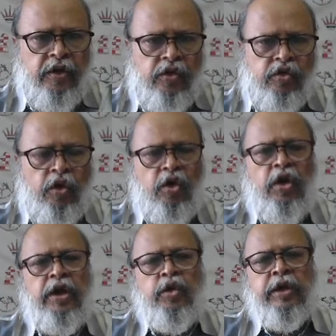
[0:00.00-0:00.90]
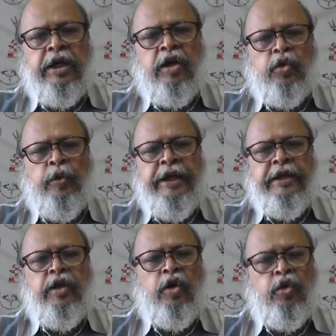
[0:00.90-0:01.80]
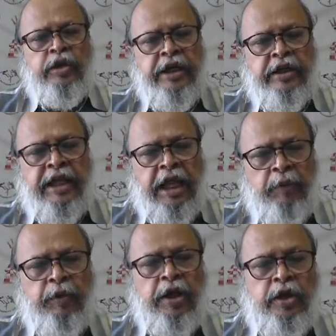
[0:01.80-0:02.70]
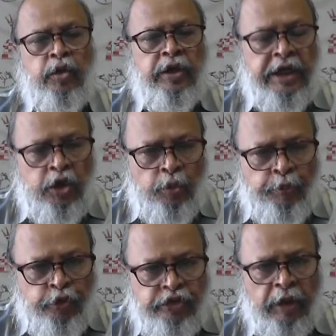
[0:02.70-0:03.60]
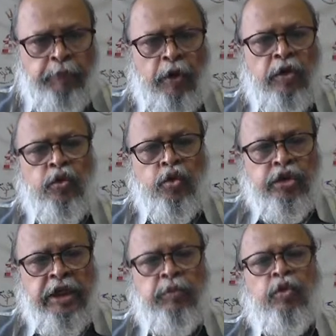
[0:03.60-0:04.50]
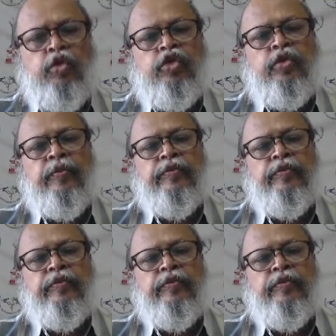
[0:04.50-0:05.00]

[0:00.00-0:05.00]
So you cannot queen. You have to need the help. You need to push the pawn 2-3 moves.